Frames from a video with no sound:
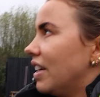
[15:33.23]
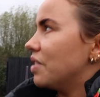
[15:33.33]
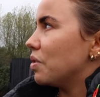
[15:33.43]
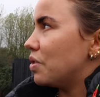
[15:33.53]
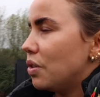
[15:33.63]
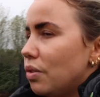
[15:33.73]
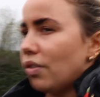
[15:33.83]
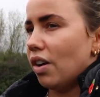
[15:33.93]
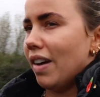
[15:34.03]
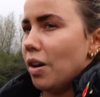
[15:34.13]
Like, it's not too
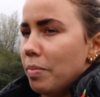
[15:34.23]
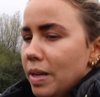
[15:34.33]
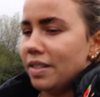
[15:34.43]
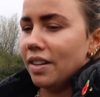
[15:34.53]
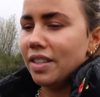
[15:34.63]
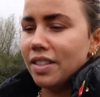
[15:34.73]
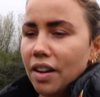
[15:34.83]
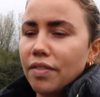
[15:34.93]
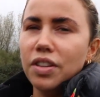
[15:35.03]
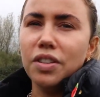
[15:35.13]
far out, but it's nice
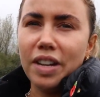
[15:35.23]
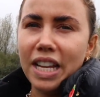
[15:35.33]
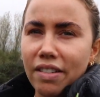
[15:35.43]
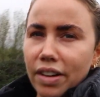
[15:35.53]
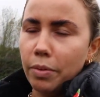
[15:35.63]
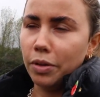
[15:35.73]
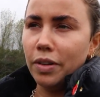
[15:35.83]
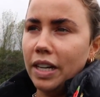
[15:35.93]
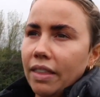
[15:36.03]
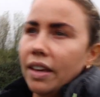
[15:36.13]
enough that you don't hear anyone
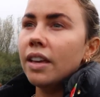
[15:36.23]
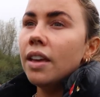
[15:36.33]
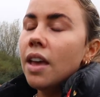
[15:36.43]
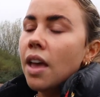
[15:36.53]
or anything.